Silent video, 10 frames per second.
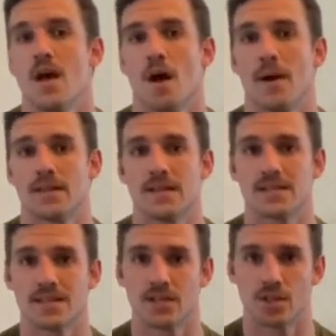about the
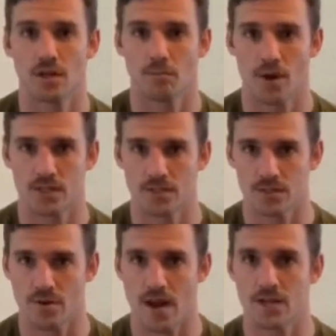extension compression
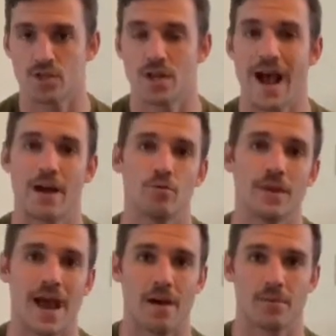strategy, I would be
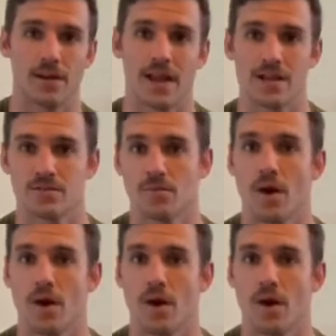happy to answer them.